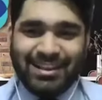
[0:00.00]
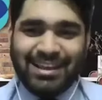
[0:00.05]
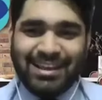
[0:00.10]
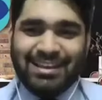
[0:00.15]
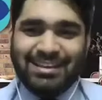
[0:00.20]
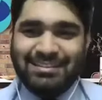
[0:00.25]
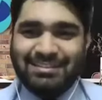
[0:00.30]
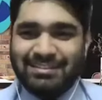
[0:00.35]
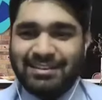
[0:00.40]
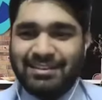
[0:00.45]
Like
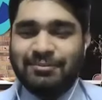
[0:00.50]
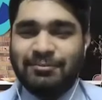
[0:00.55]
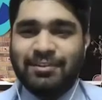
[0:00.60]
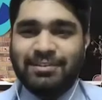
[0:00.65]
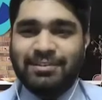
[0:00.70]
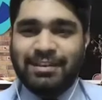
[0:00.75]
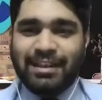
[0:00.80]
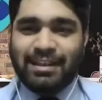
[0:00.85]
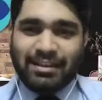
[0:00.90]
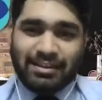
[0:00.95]
this
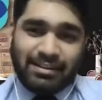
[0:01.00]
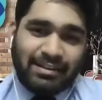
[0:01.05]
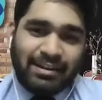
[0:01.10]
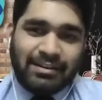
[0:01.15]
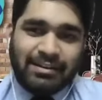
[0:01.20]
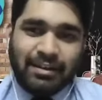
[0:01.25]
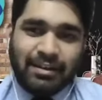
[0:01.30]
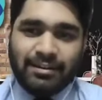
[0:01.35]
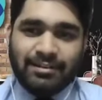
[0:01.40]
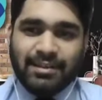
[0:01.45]
was like a
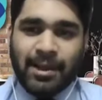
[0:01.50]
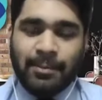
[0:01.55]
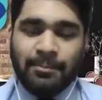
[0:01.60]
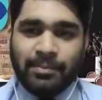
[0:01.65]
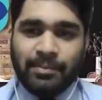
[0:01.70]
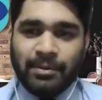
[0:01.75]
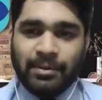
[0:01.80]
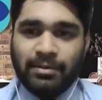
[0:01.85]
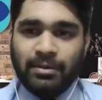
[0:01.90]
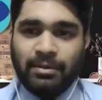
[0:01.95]
great
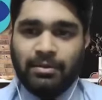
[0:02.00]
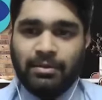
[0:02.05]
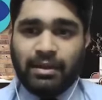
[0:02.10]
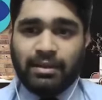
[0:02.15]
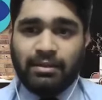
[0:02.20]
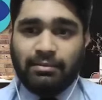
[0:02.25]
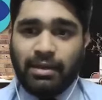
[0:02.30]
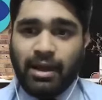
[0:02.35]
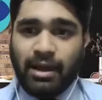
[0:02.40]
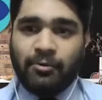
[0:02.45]
example,
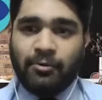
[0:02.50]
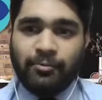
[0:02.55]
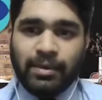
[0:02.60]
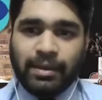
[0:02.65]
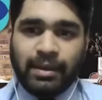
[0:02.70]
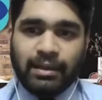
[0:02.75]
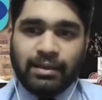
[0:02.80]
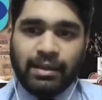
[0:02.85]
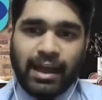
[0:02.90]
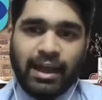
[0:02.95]
like how we
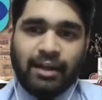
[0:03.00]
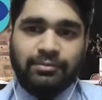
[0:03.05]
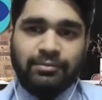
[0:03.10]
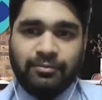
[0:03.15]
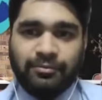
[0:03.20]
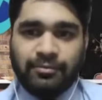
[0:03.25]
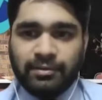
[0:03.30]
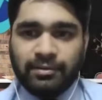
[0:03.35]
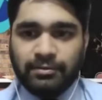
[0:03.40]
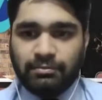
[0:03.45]
can have
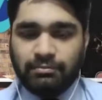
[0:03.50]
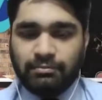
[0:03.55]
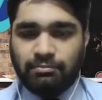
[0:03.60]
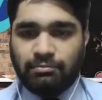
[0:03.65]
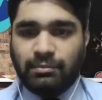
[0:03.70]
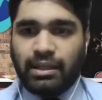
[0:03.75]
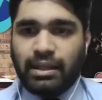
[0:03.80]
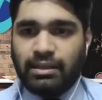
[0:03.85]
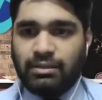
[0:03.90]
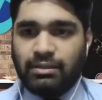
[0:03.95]
different
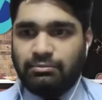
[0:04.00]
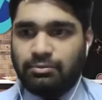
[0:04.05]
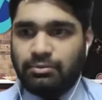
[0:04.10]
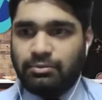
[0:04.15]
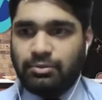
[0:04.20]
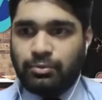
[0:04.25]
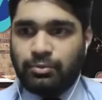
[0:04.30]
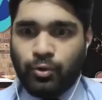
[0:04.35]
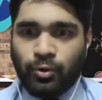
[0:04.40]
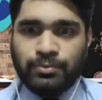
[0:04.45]
like
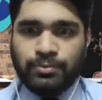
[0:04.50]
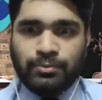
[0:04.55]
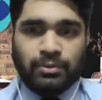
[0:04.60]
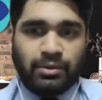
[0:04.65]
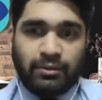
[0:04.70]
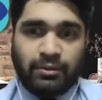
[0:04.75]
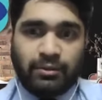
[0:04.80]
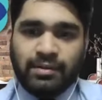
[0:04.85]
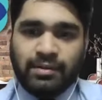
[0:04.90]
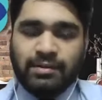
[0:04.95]
scopes or
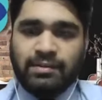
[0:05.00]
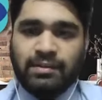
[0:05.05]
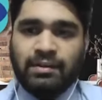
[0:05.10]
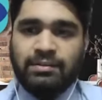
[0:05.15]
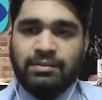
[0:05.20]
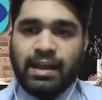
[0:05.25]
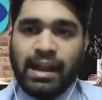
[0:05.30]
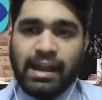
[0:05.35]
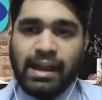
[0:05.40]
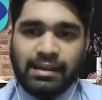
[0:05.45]
different
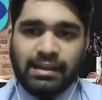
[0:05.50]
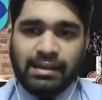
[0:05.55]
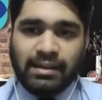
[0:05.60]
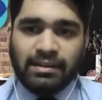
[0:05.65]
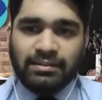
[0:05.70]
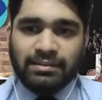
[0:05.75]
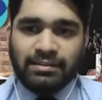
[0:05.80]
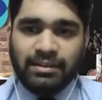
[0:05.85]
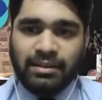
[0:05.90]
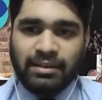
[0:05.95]
search
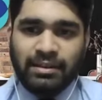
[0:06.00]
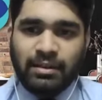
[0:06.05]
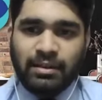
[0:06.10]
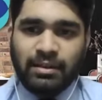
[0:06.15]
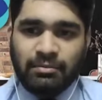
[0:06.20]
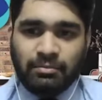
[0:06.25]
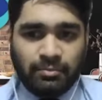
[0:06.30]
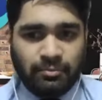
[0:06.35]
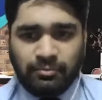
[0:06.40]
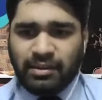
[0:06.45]
ideas
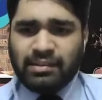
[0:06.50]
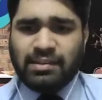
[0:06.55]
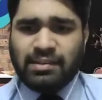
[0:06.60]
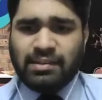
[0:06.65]
with a